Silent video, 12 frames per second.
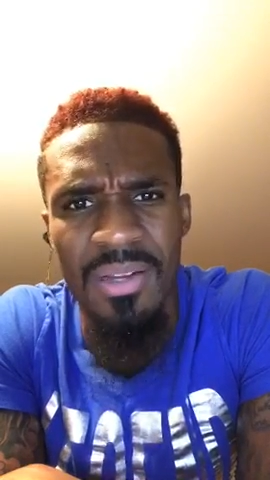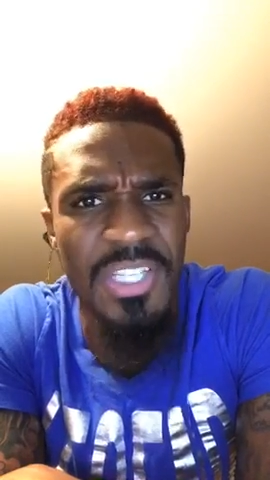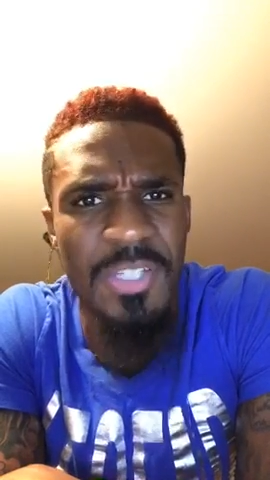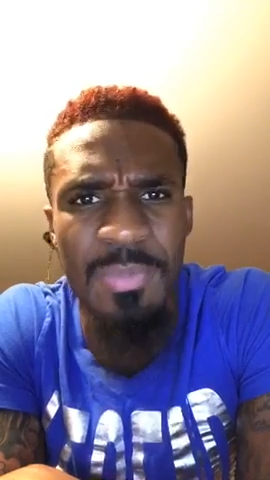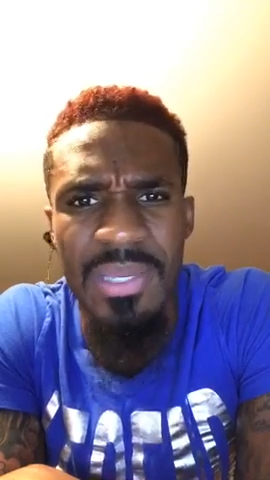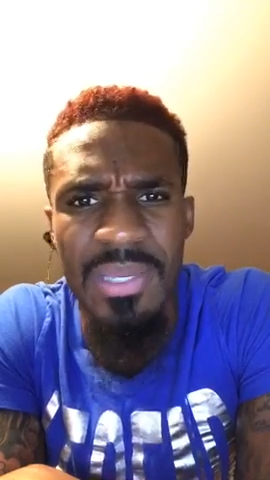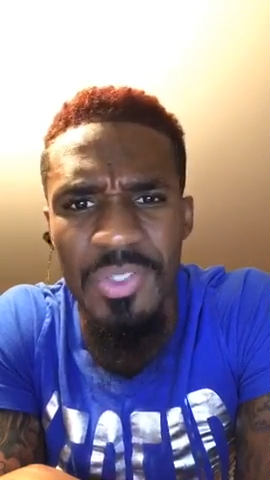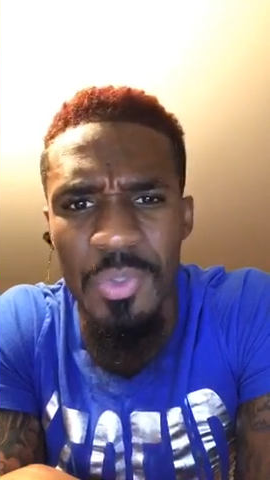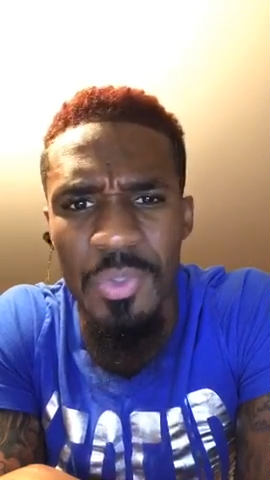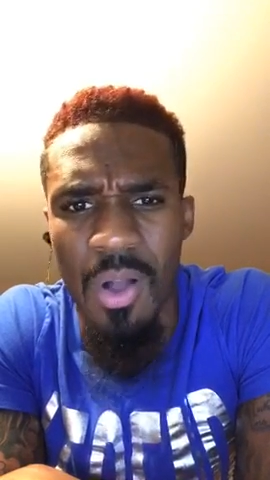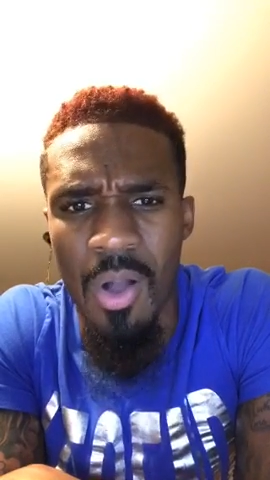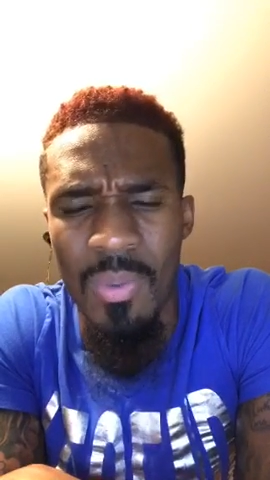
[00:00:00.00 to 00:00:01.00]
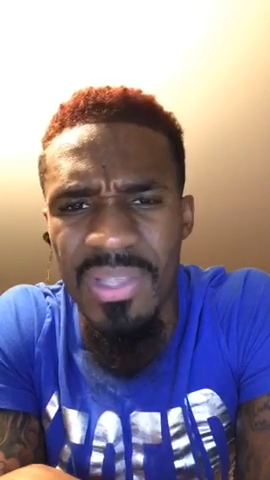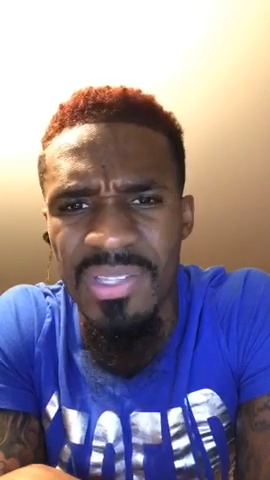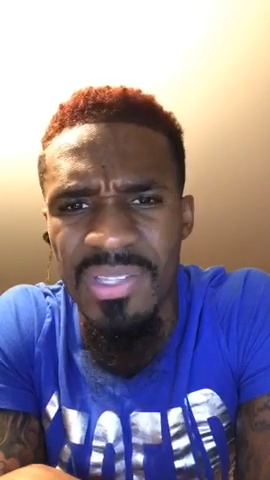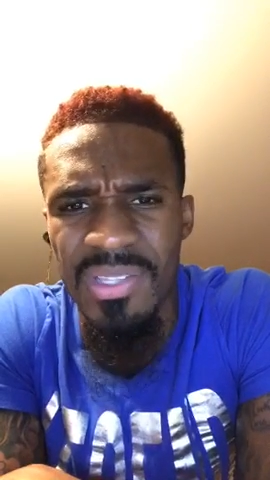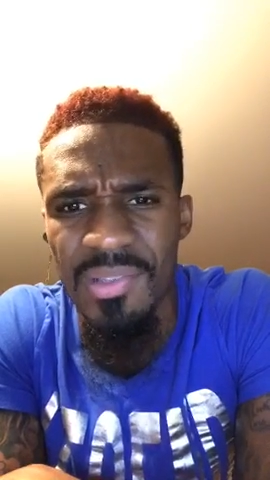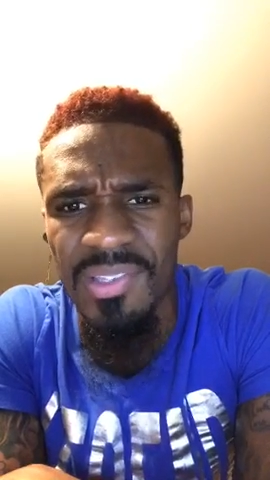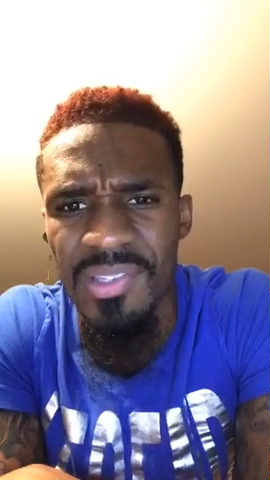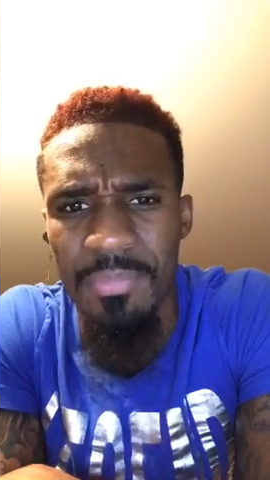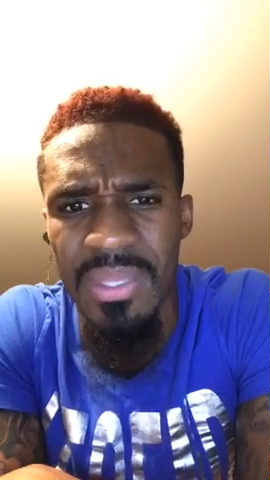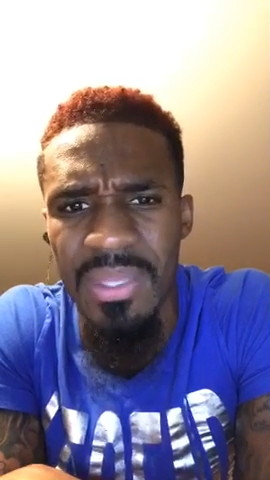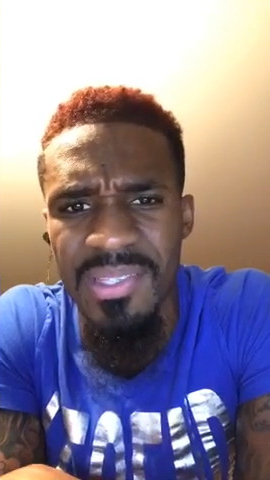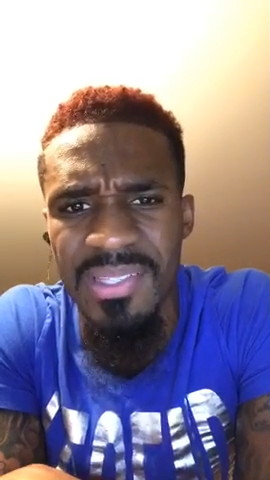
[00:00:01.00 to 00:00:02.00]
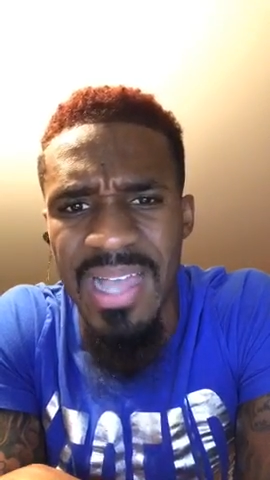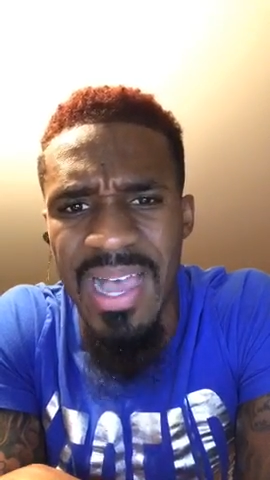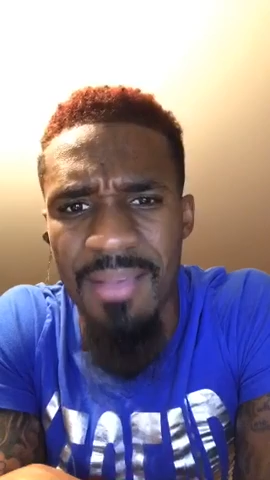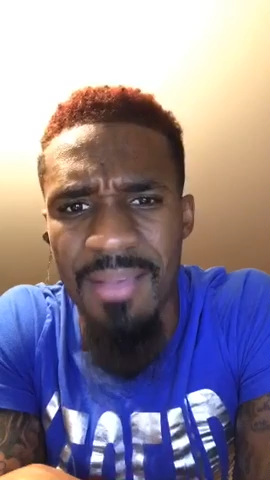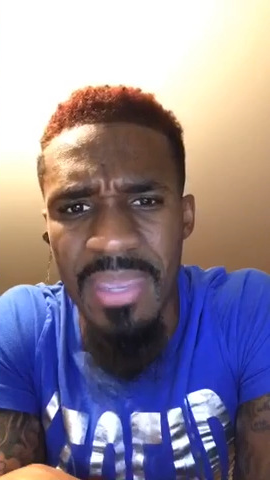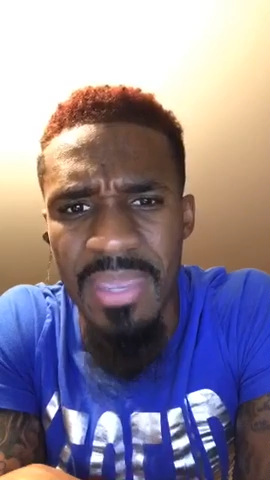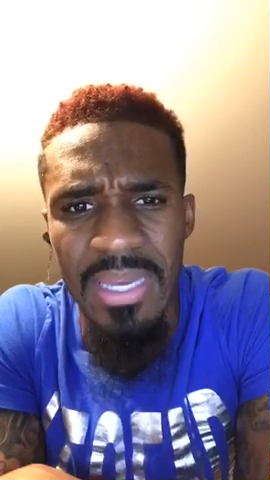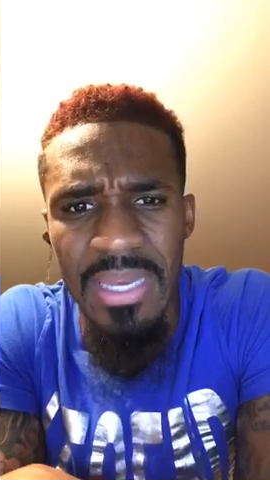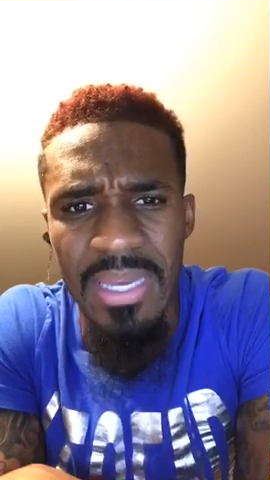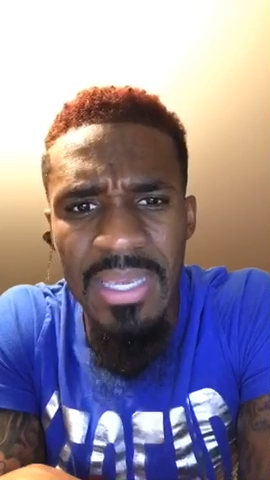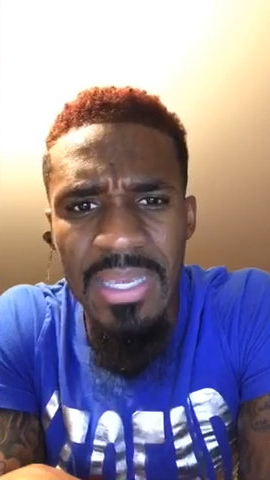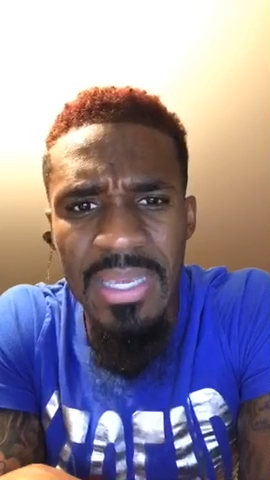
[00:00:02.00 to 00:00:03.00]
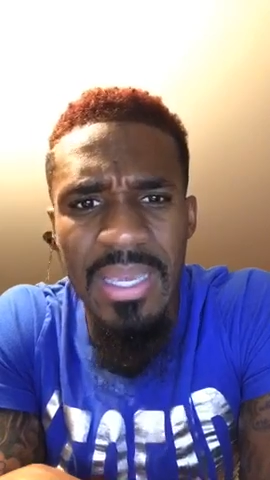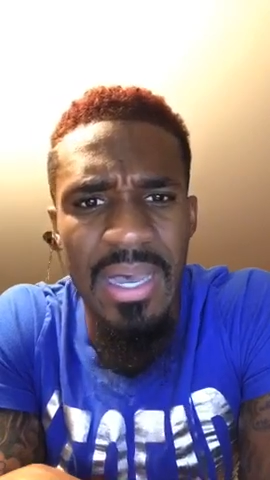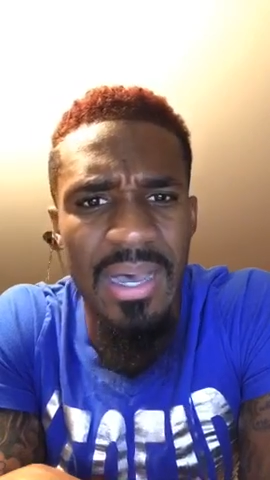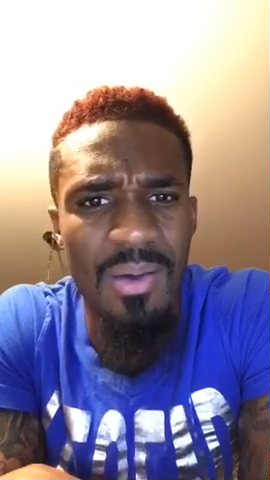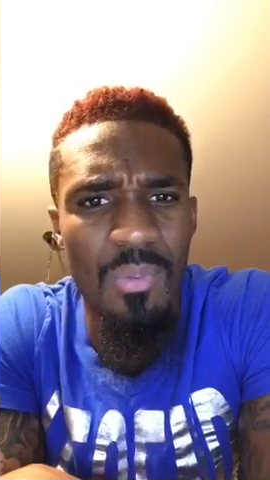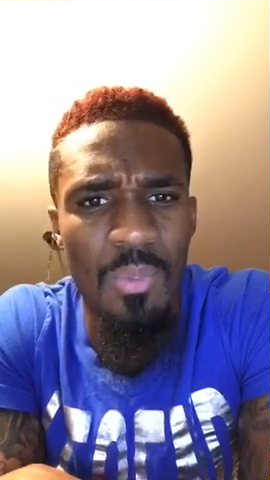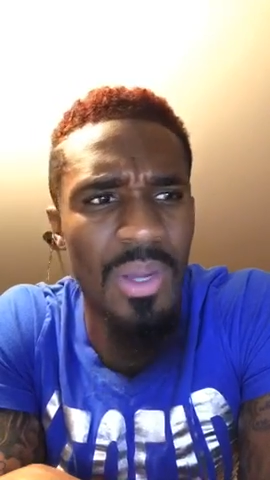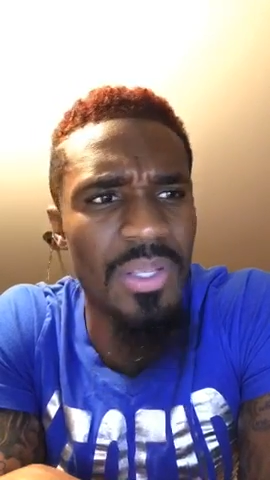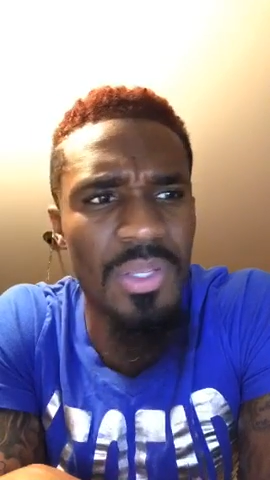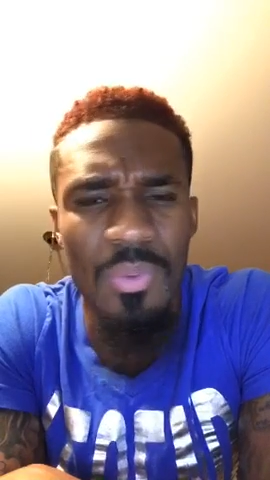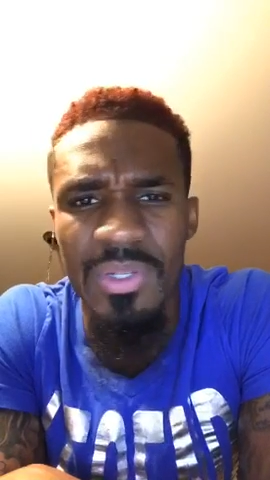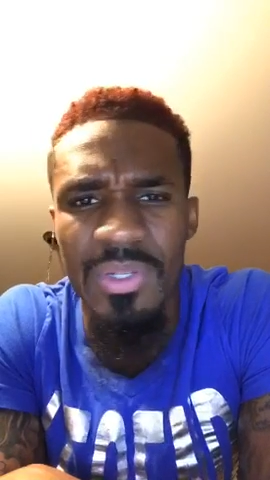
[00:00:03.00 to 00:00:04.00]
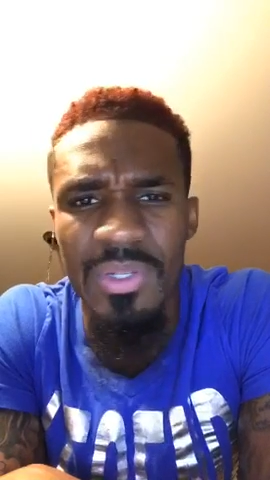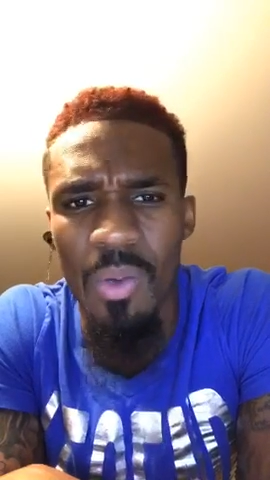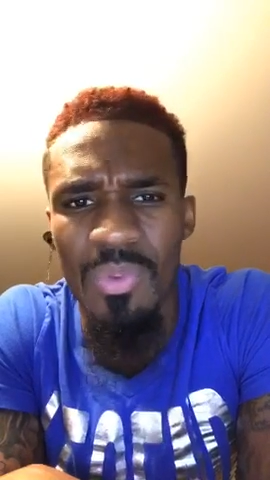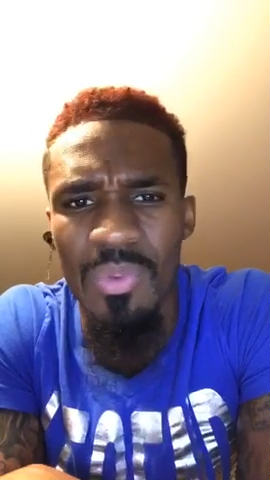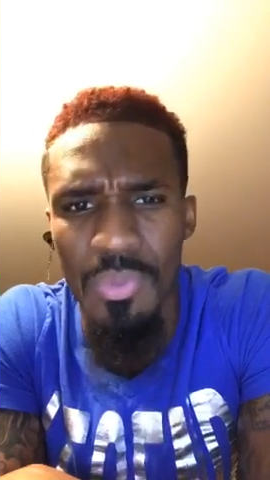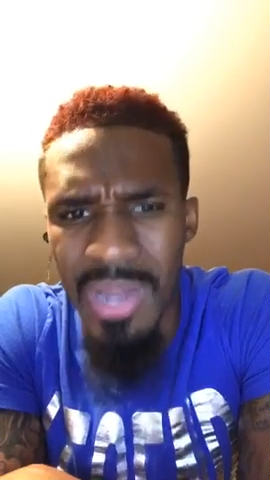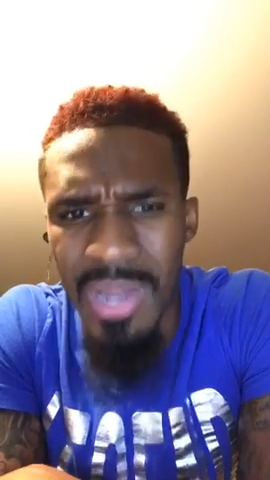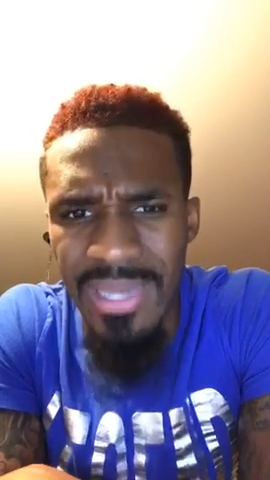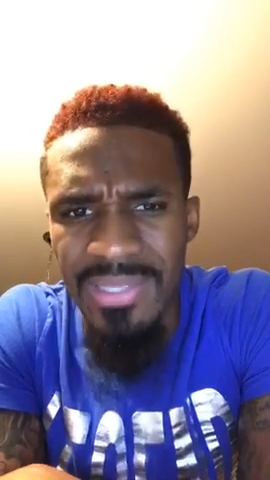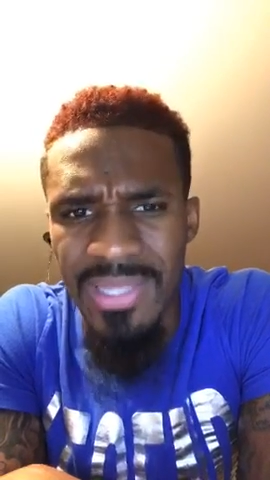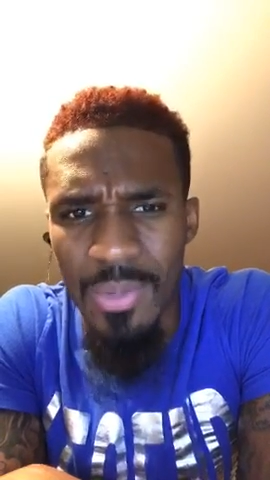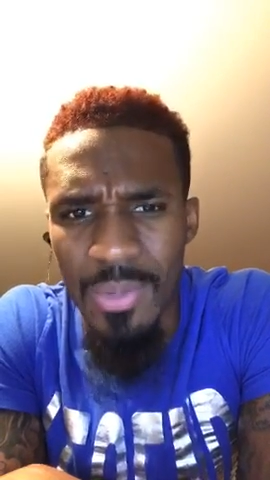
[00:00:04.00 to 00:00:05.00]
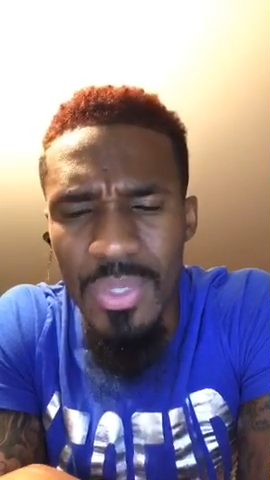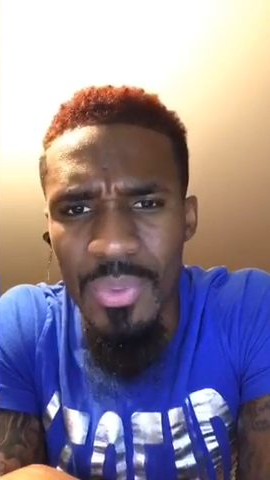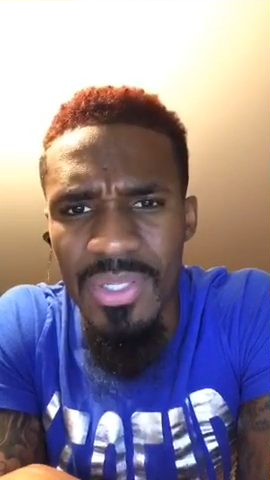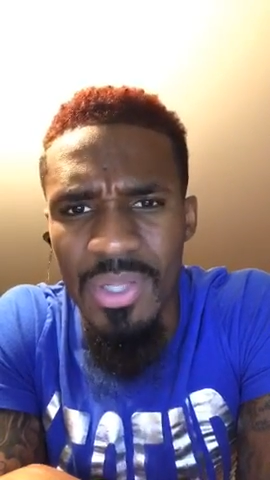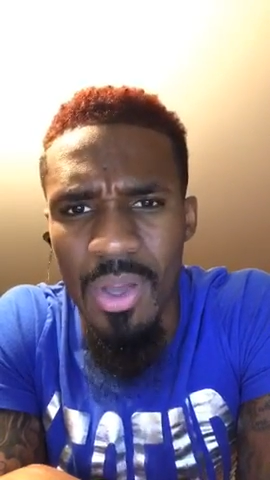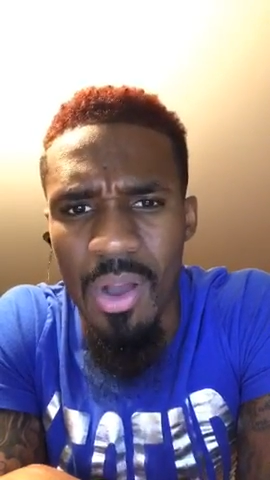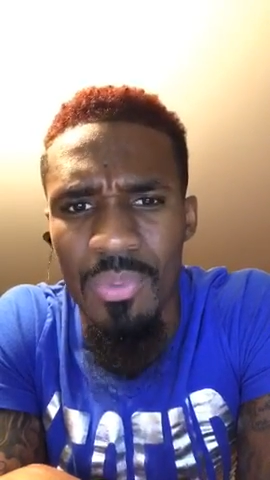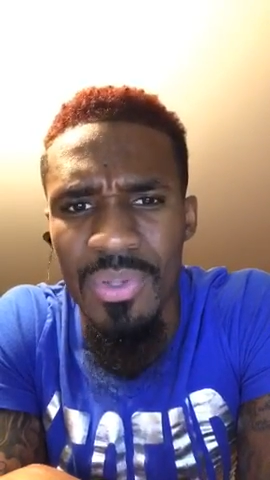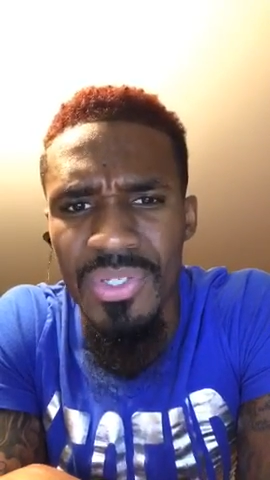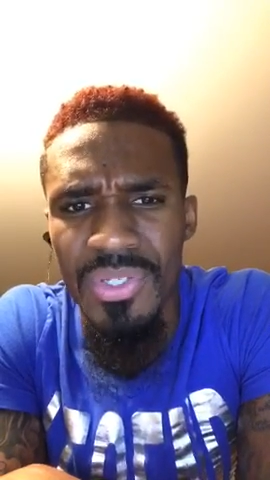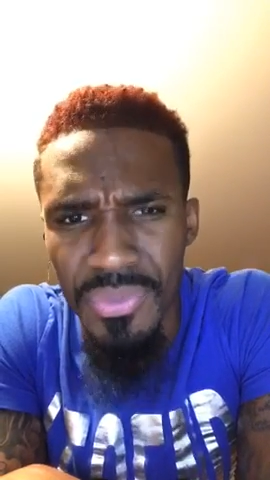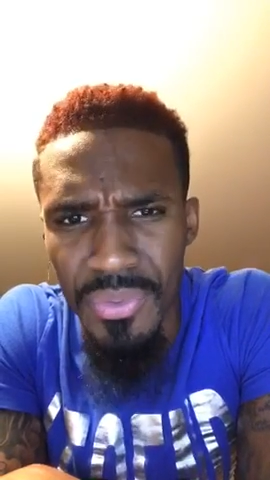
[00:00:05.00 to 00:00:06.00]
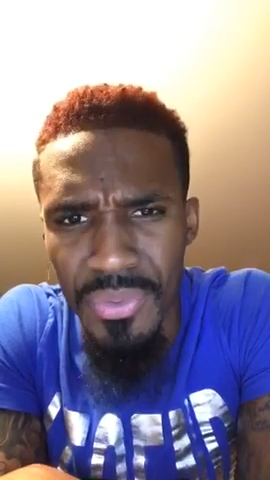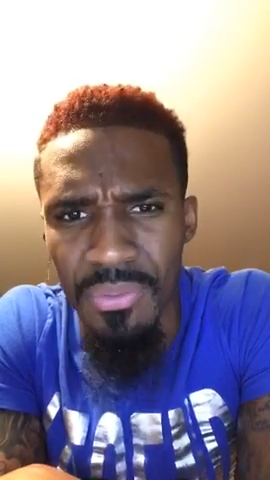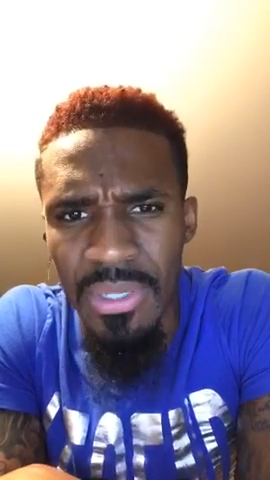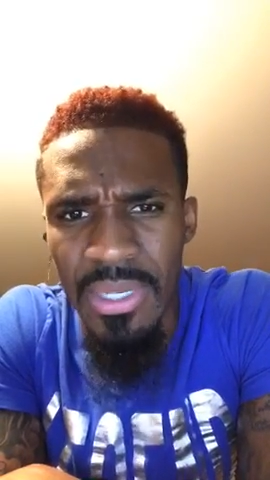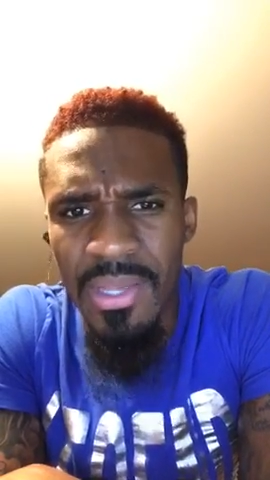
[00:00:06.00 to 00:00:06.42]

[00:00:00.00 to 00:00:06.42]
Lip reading: Just because you were always taught something does not mean what you were taught was right and what you were taught was true.